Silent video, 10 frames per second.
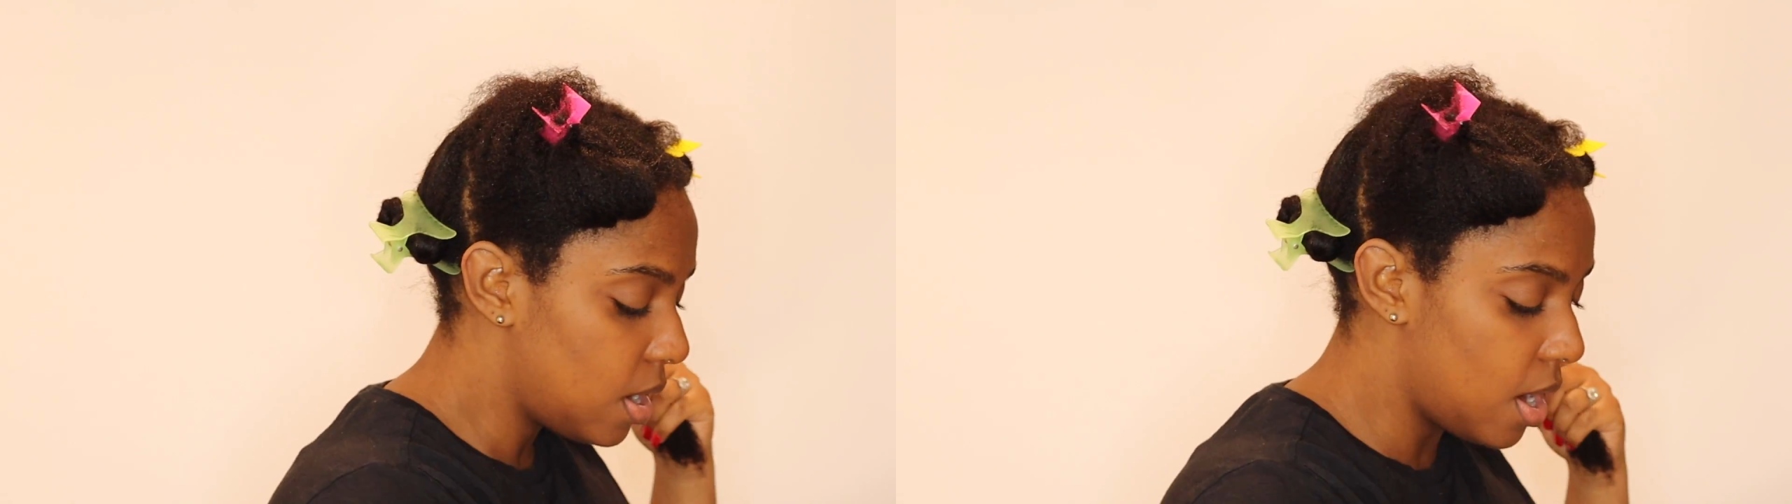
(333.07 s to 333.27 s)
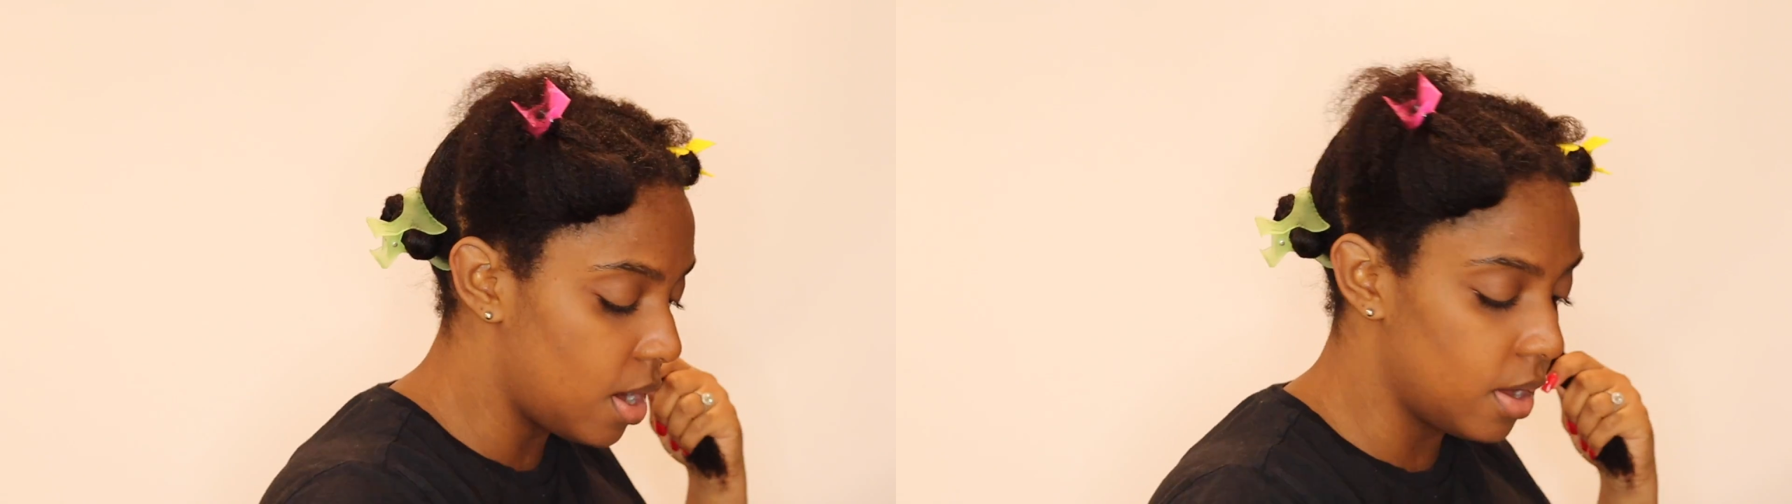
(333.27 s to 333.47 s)

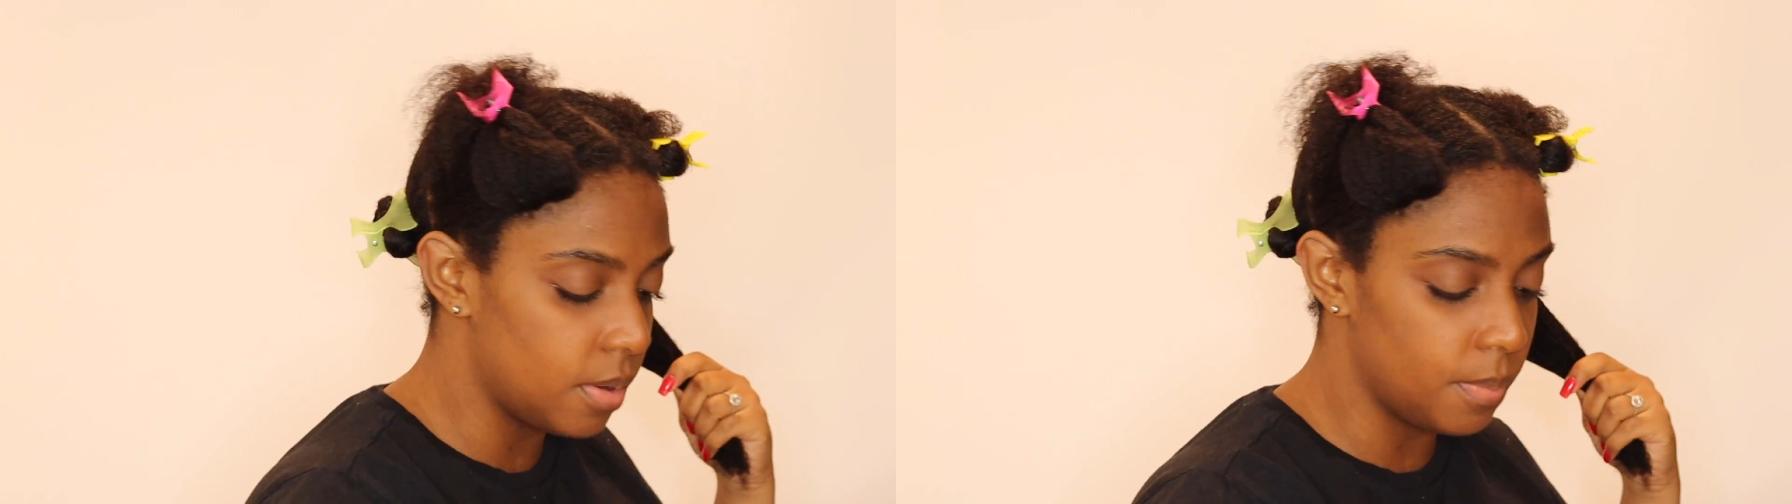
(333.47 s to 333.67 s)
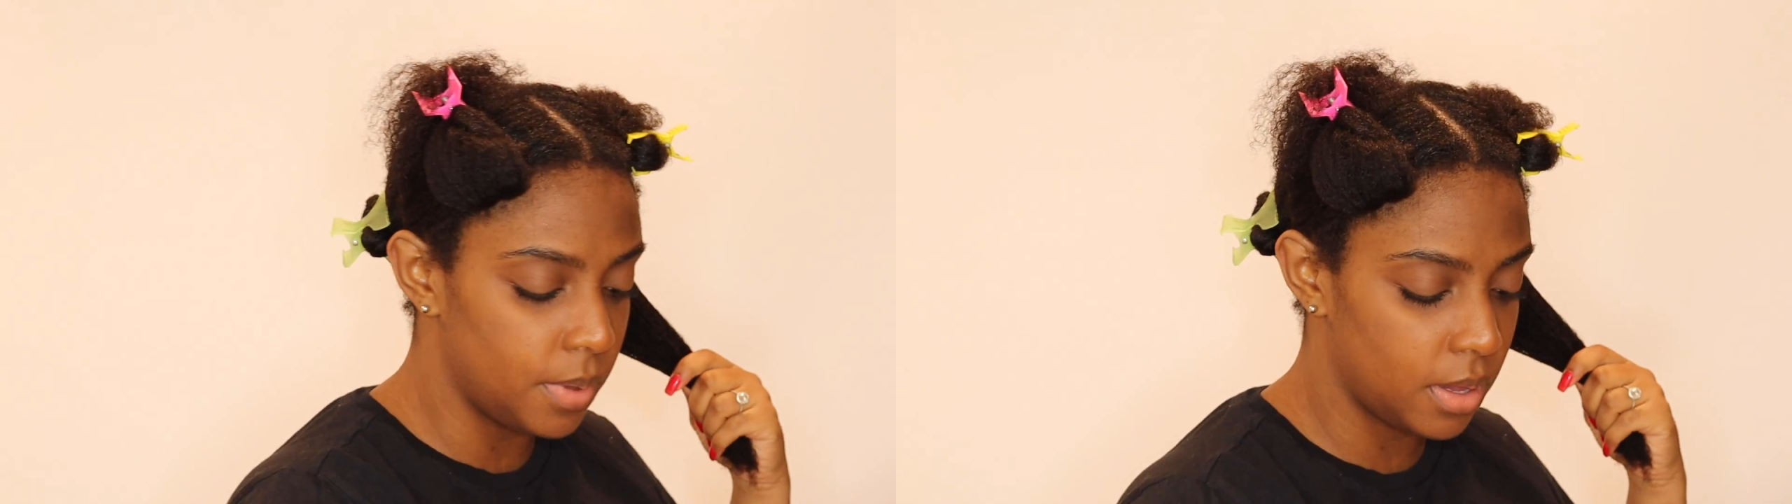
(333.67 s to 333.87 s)

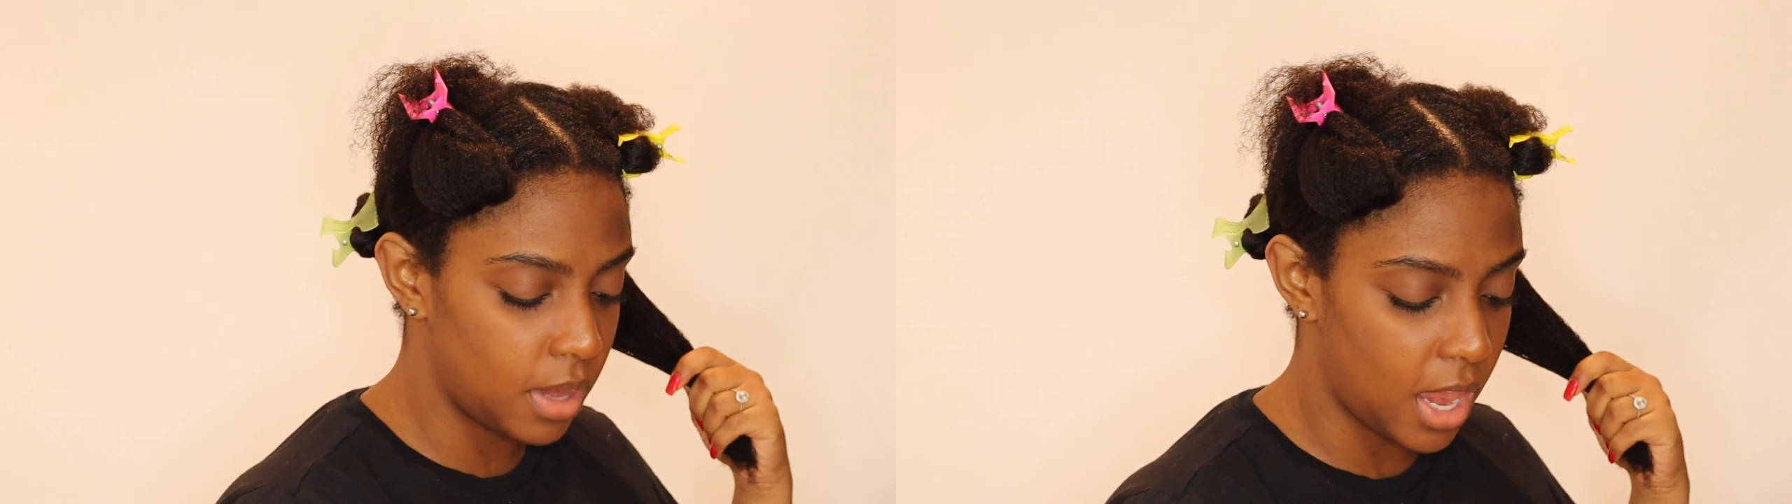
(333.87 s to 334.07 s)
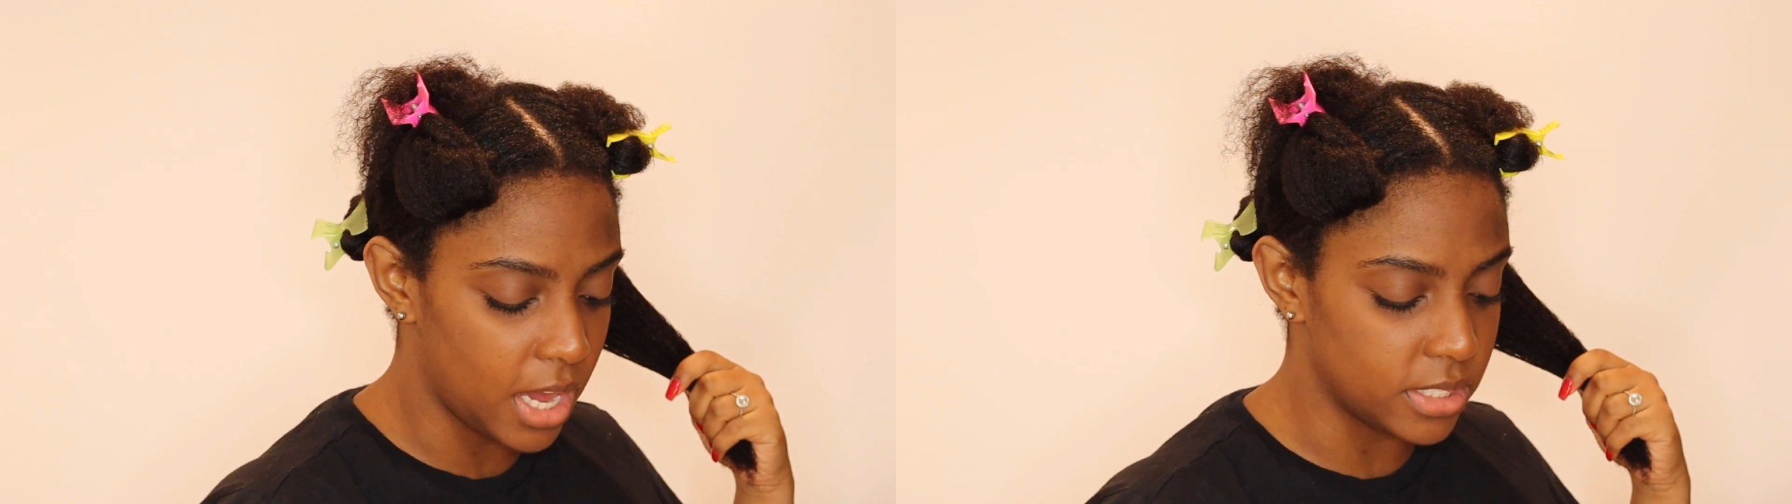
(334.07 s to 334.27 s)

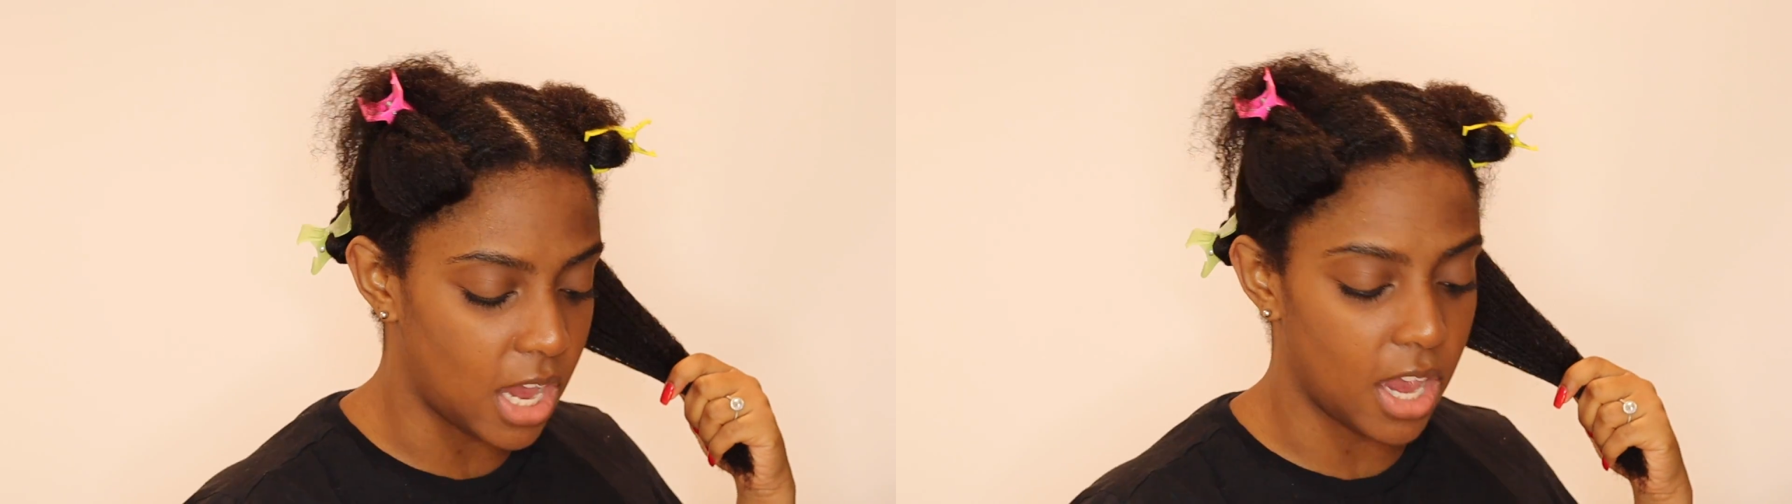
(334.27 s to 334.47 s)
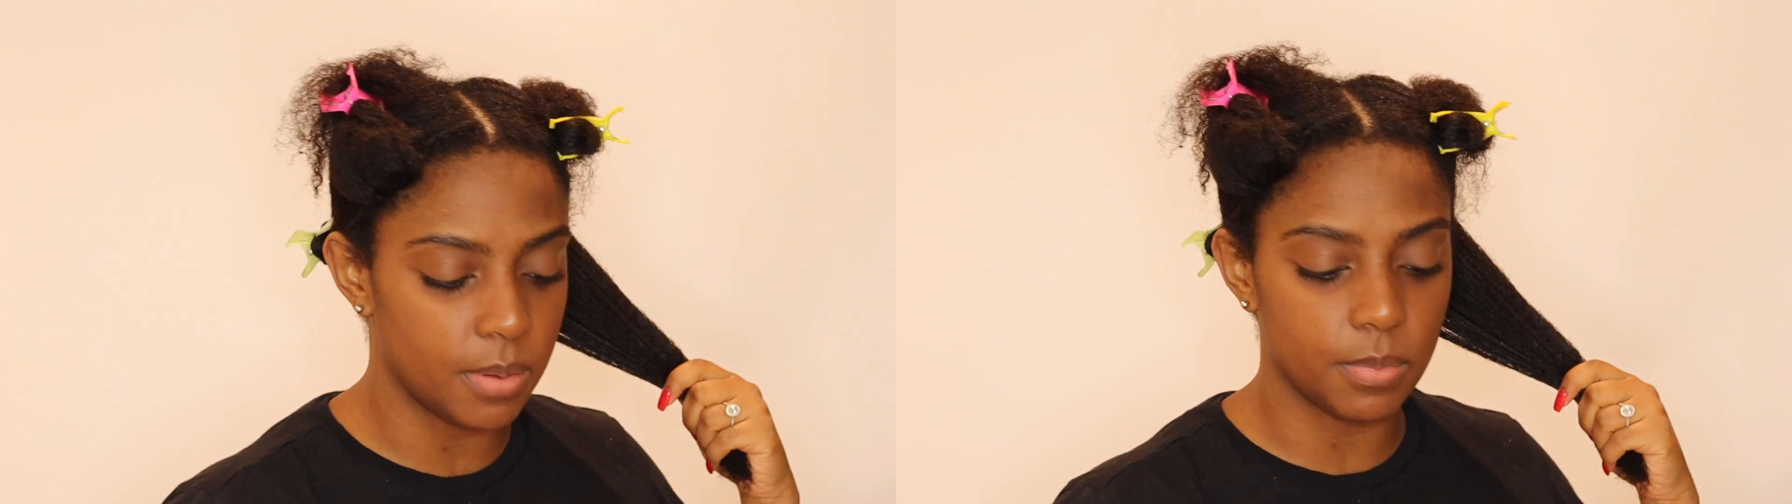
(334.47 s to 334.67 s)
And
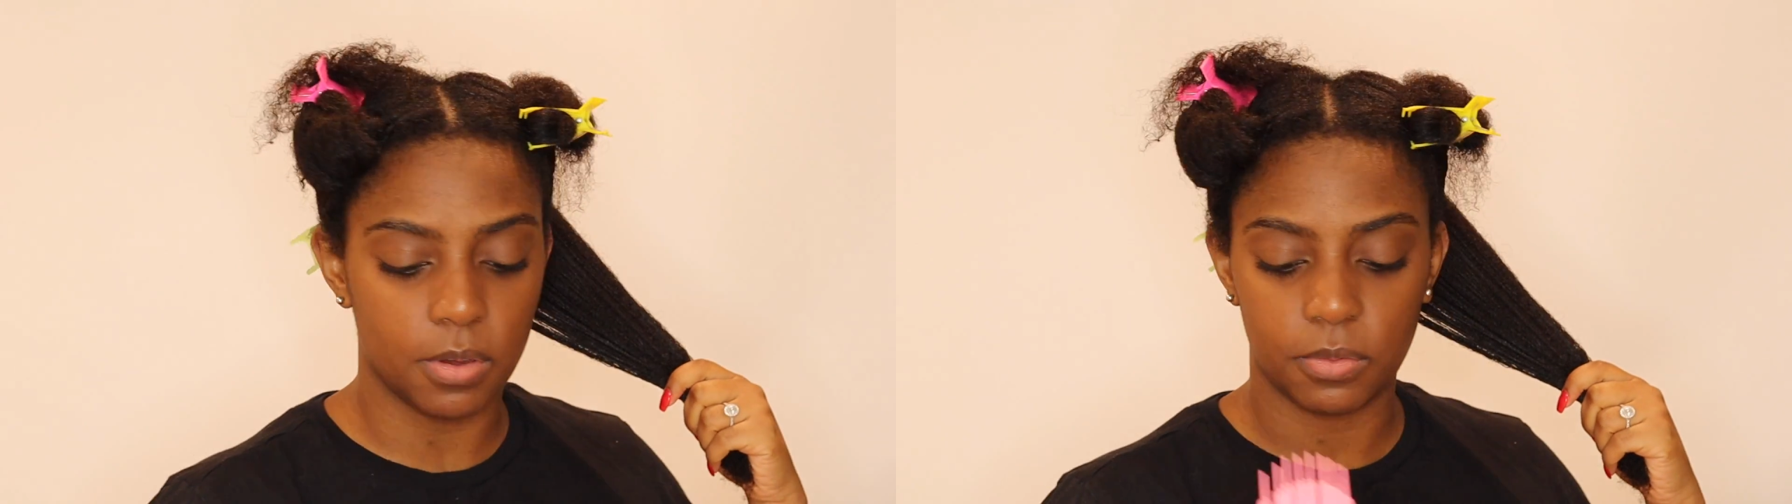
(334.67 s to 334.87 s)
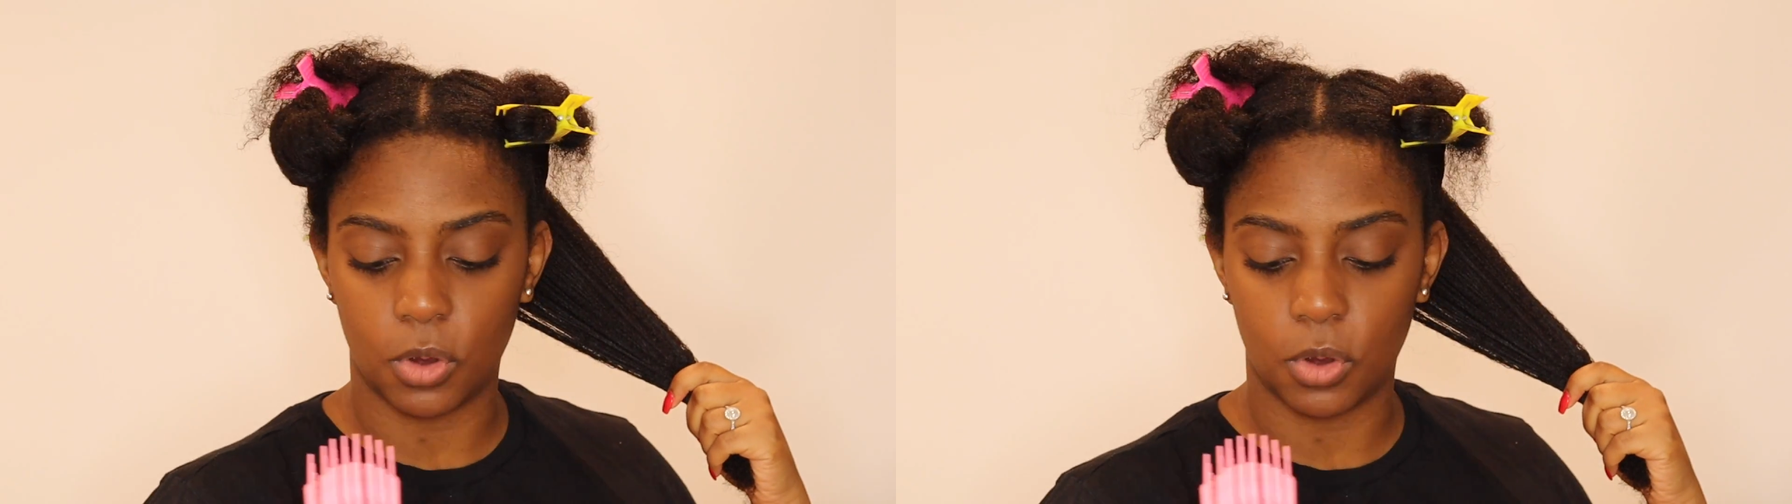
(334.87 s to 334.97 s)
I am